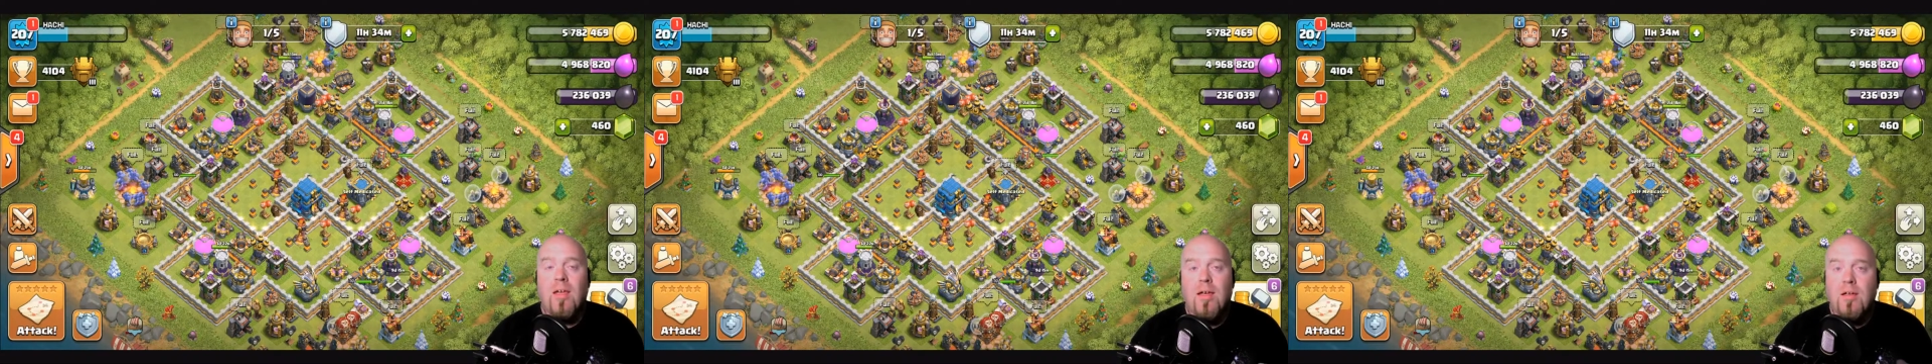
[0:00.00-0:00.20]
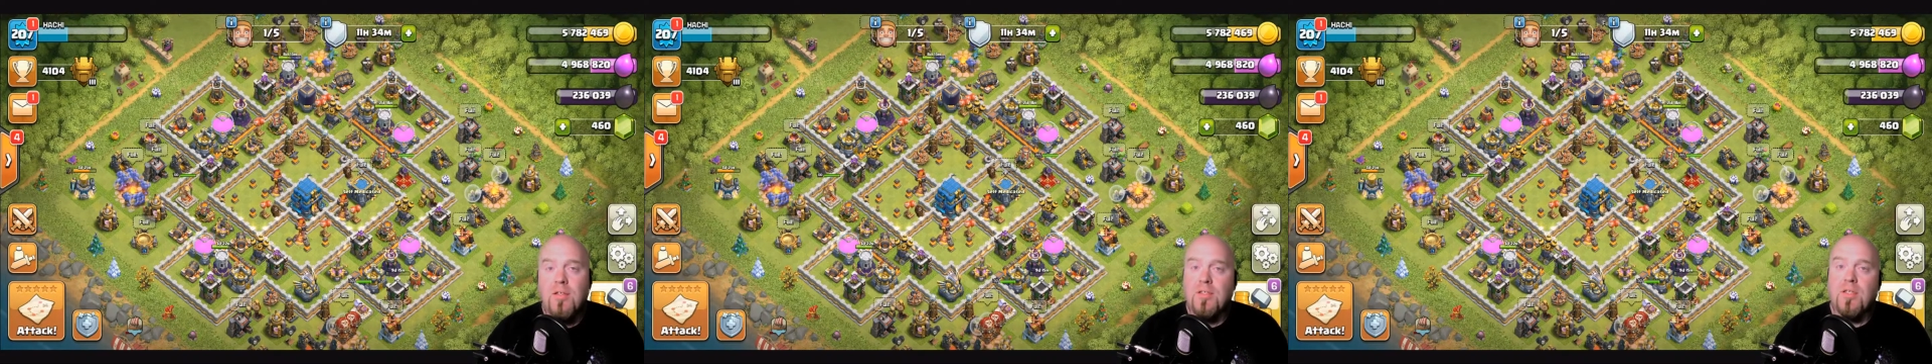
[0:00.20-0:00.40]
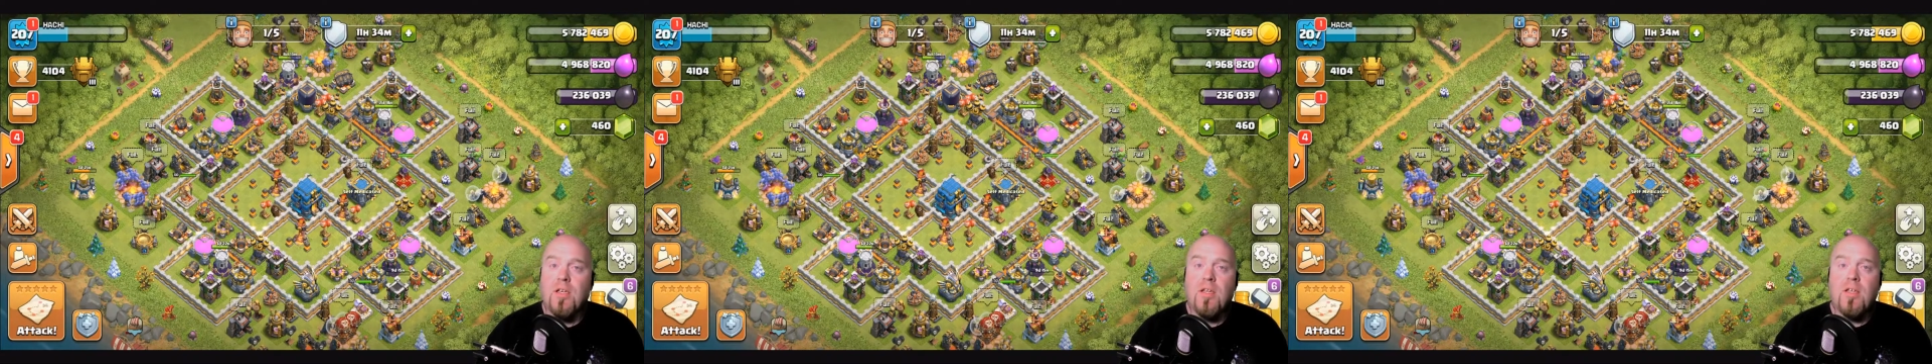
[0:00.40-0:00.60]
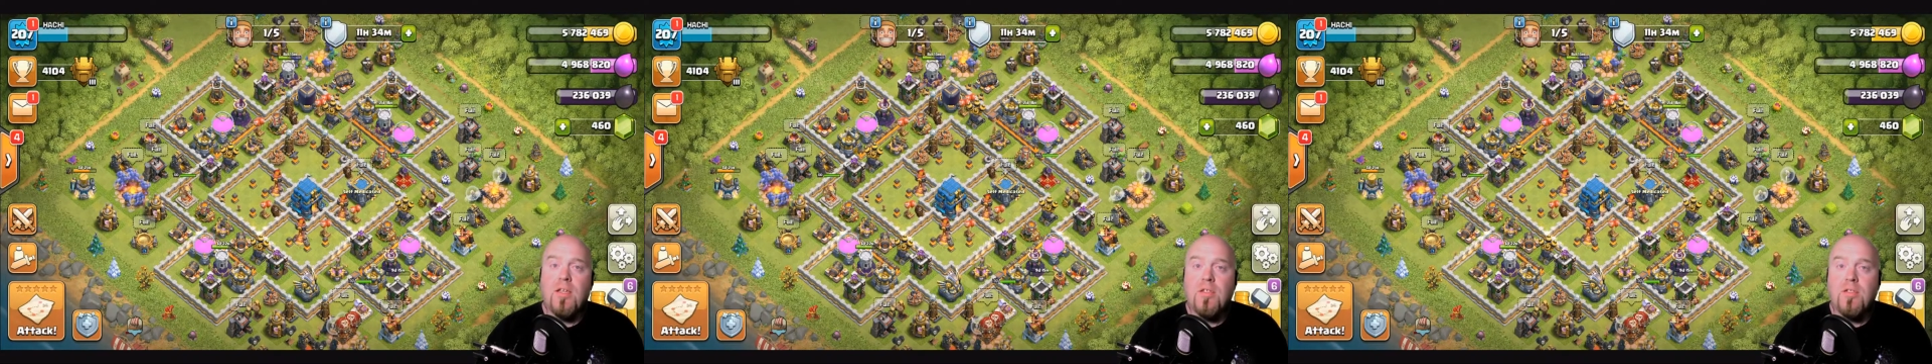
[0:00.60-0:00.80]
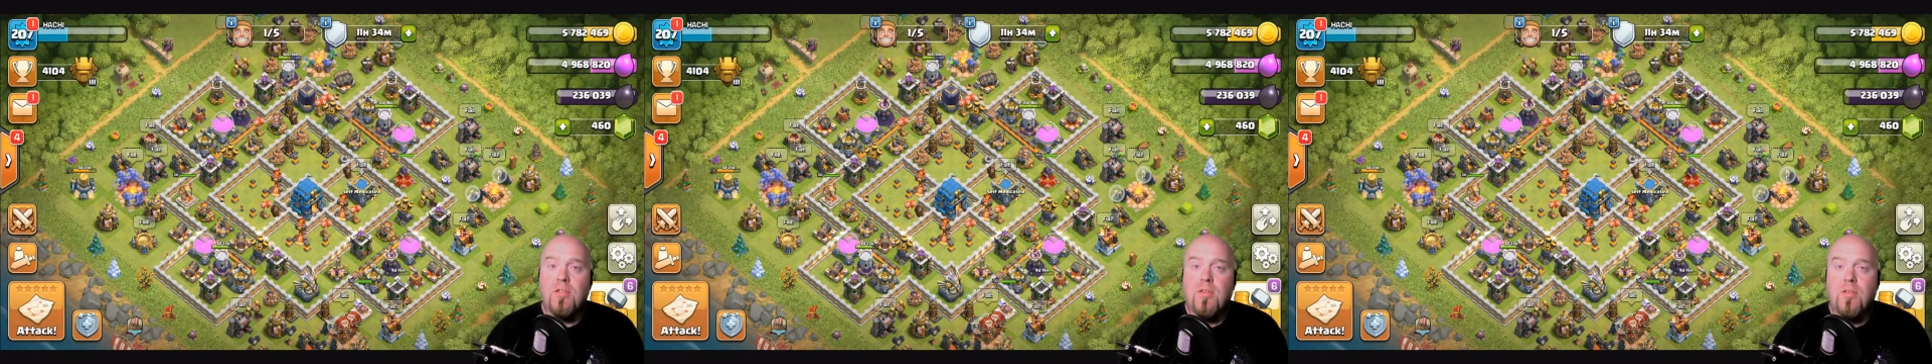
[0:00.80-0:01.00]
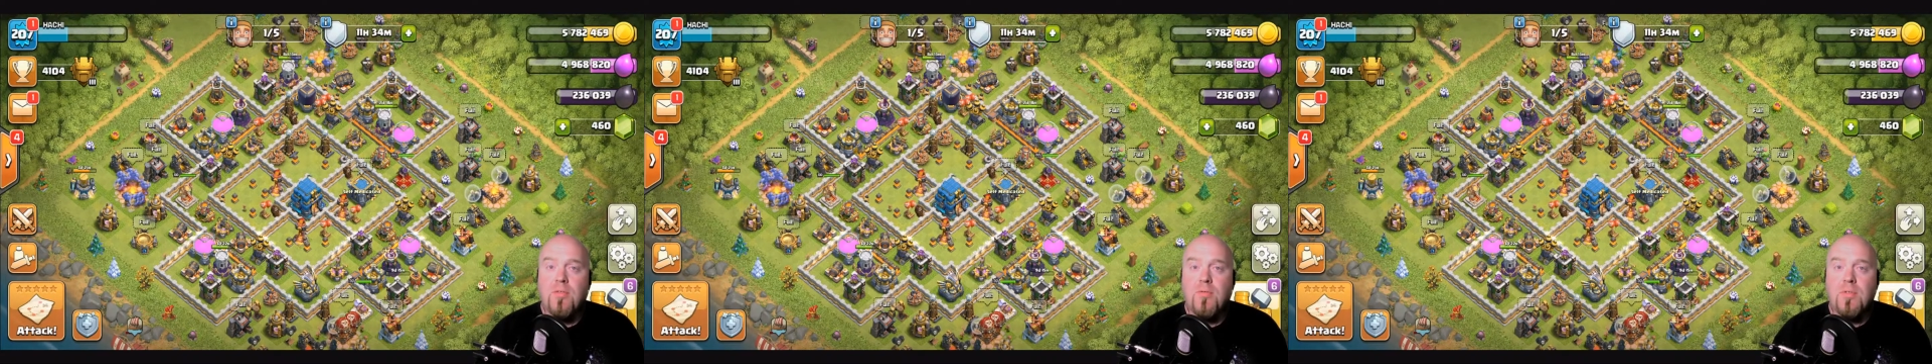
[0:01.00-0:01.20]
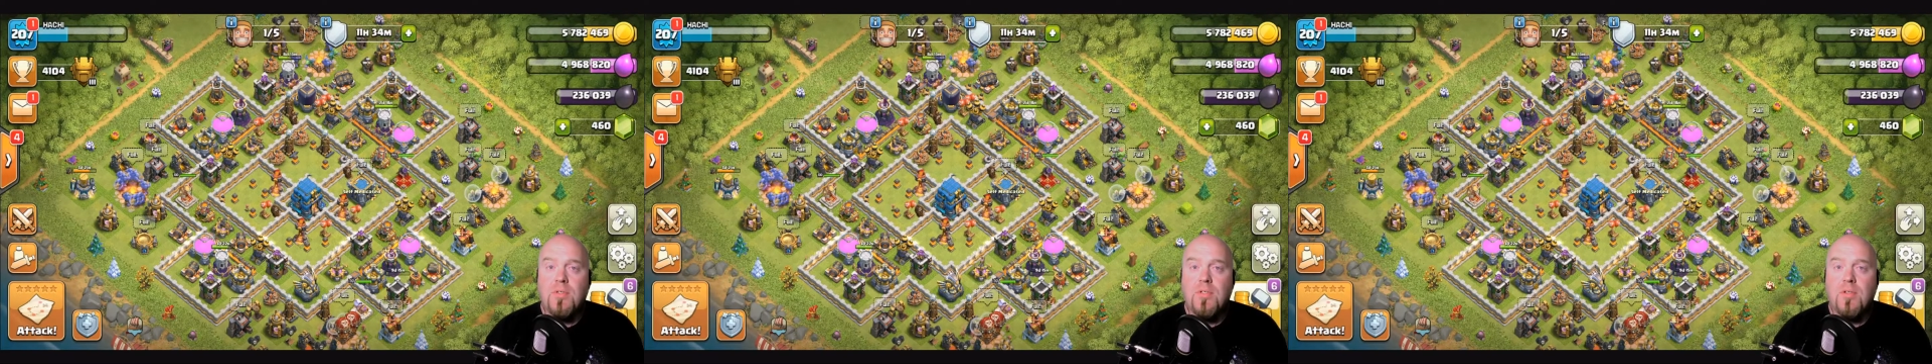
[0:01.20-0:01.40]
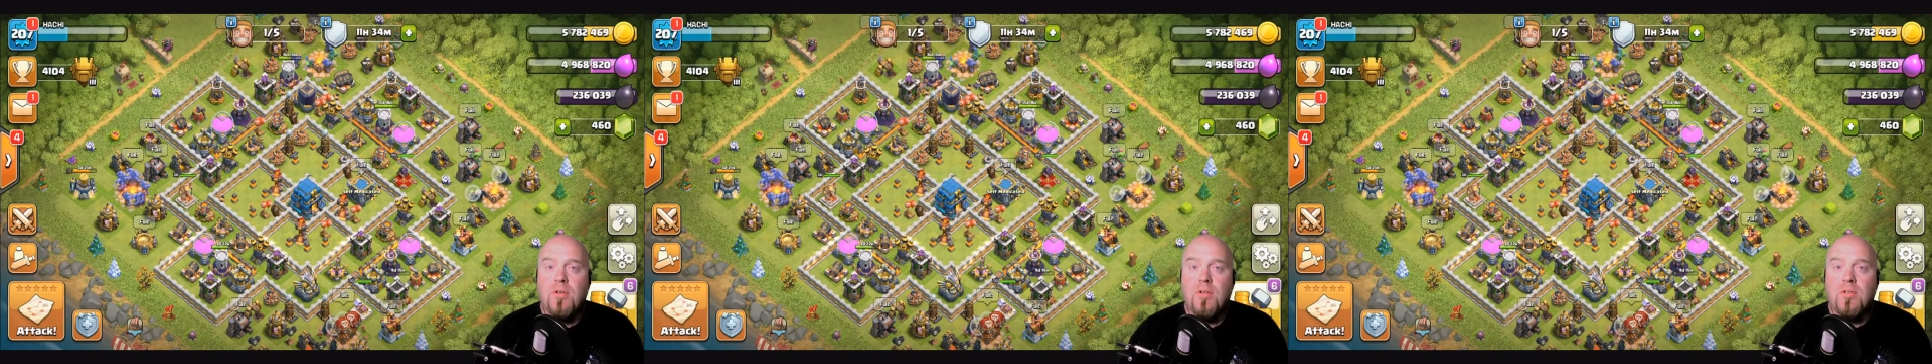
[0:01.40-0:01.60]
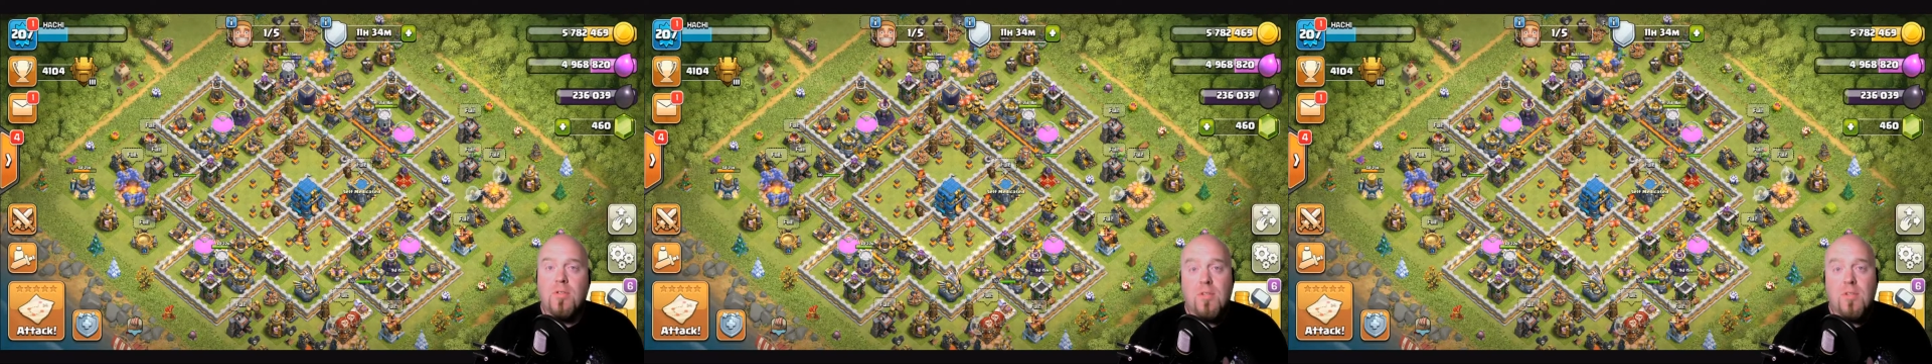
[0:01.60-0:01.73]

and is going to get you to the 3 stars.